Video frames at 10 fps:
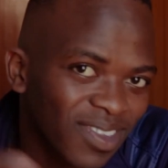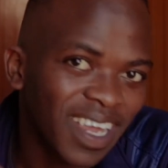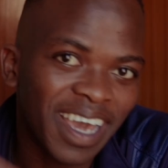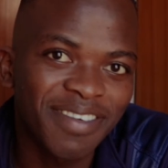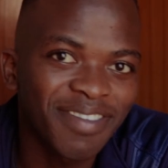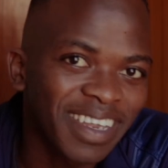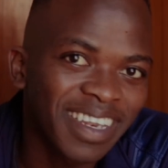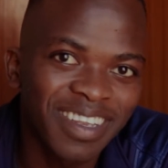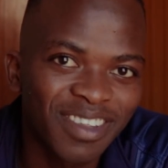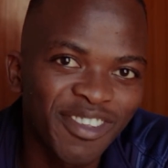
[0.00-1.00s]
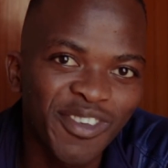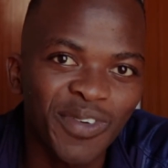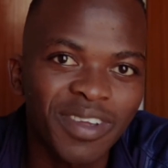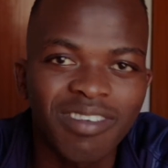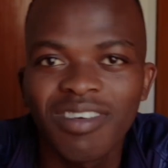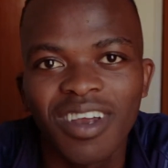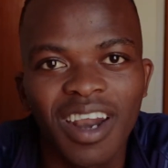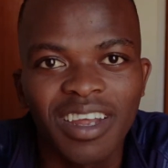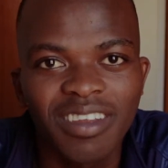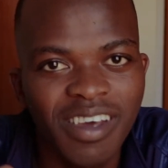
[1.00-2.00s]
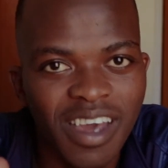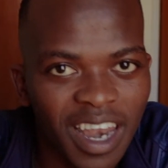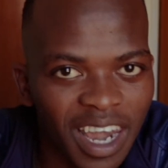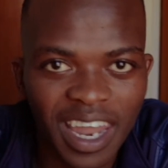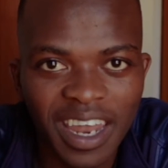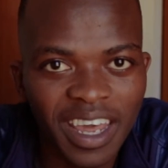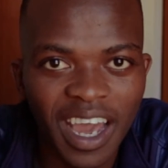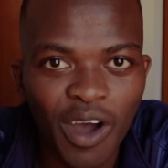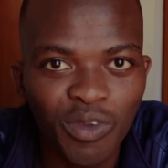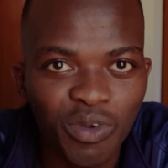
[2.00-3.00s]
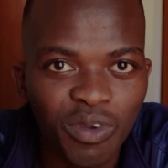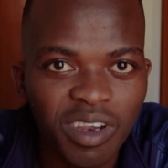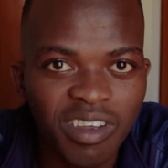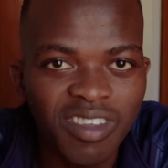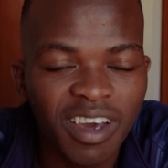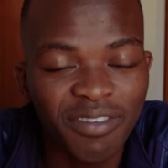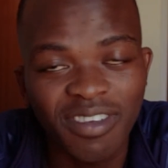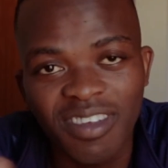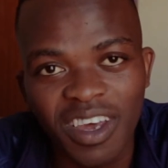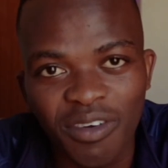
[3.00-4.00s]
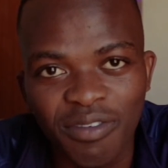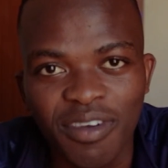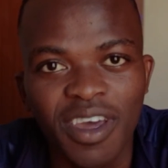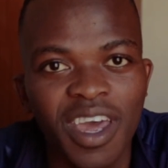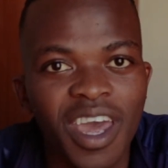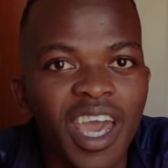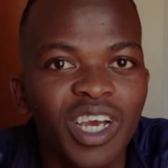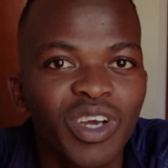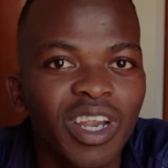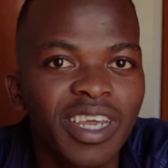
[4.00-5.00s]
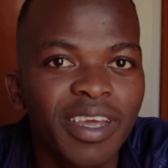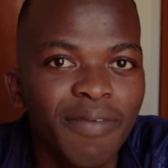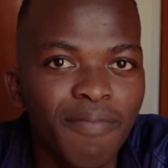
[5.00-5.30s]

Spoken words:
dive into it, right? Learning how to do this stuff instead of actually